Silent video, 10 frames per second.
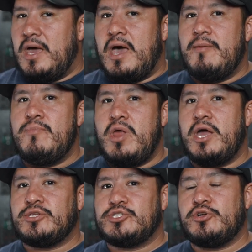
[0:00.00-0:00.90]
I'm
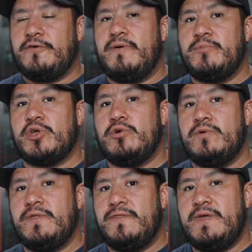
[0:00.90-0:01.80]
not sure if I'm going to go
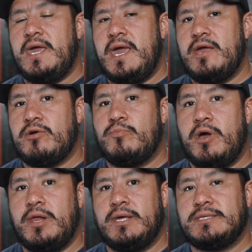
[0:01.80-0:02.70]
with the Anker
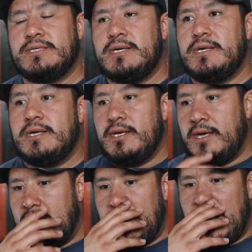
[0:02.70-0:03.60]
product.
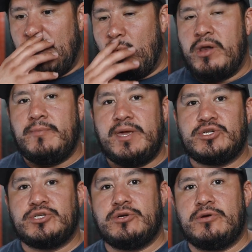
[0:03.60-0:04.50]
I want to make
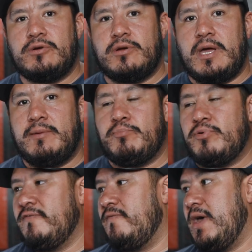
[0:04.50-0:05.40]
sure I
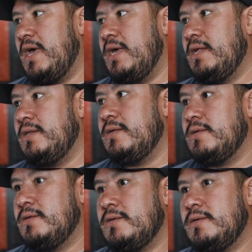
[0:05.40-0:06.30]
provide
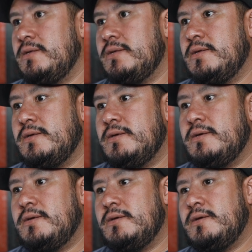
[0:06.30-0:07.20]

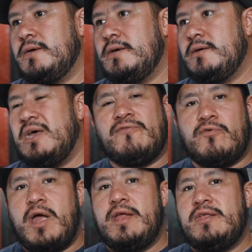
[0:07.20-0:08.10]
a
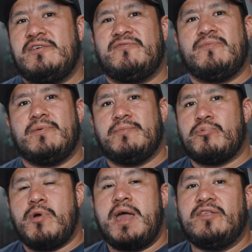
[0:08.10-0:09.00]
variety of
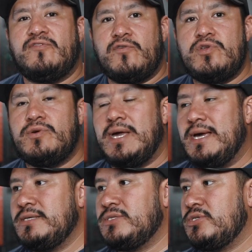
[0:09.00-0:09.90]
brands for you
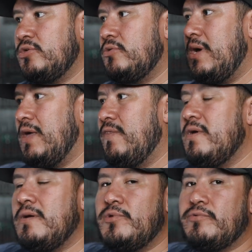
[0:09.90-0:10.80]
guys. So I
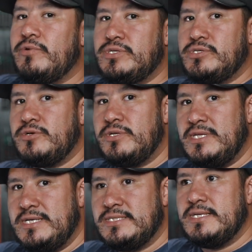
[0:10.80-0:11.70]
think I'm going to return
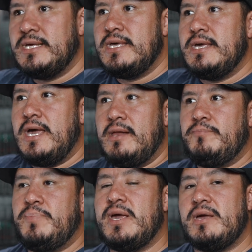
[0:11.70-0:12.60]
this
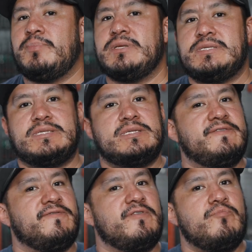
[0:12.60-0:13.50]
and pick up a
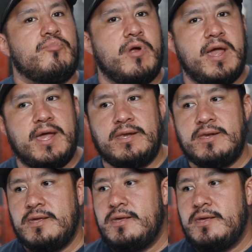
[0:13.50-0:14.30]
different brand.